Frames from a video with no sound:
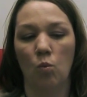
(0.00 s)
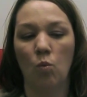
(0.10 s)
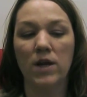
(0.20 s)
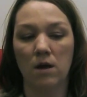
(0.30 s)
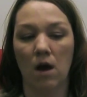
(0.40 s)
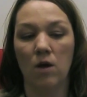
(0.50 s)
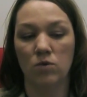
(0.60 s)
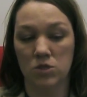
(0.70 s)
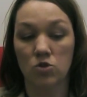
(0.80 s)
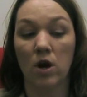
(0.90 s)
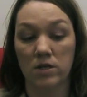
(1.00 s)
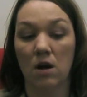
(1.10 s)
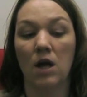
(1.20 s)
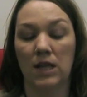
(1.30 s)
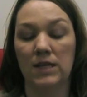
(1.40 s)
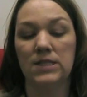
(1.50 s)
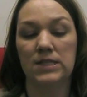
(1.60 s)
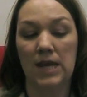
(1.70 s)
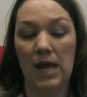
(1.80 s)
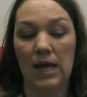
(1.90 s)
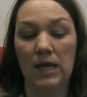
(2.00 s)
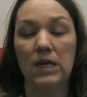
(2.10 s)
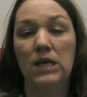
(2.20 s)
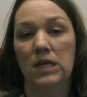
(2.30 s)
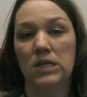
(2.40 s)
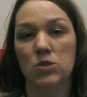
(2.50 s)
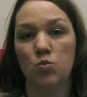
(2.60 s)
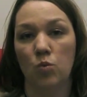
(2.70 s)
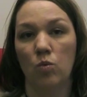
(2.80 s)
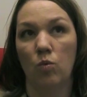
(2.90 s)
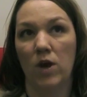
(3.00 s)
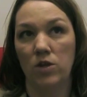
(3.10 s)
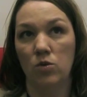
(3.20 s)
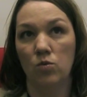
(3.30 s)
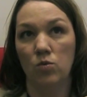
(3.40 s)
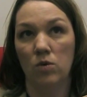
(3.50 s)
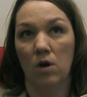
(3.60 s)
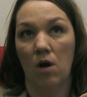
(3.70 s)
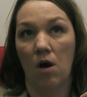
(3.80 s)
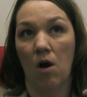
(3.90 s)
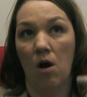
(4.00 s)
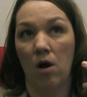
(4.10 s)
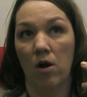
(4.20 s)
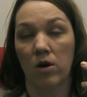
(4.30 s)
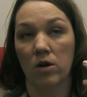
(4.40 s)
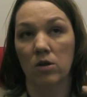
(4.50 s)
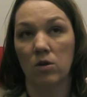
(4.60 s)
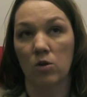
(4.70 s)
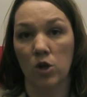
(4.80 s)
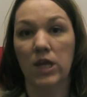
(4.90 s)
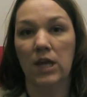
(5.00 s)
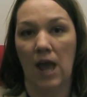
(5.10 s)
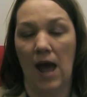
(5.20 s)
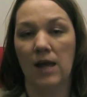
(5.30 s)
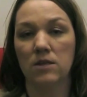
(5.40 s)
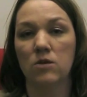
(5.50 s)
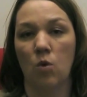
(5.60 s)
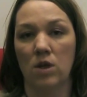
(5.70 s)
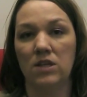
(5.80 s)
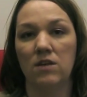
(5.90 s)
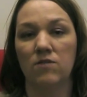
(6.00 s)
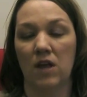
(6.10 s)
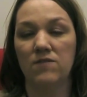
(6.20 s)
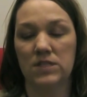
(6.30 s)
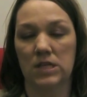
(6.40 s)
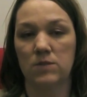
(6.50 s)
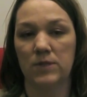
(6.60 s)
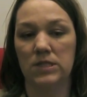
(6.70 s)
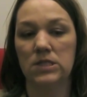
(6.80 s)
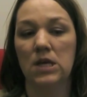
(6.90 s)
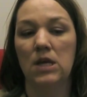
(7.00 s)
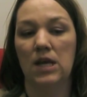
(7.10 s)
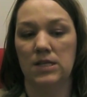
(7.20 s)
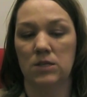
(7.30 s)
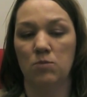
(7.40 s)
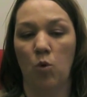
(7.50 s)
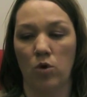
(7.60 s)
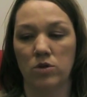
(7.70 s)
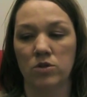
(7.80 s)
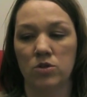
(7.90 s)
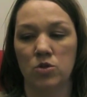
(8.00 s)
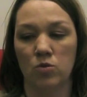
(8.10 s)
what I was trying to highlight today is when you are looking at quality of life assessments, it's important to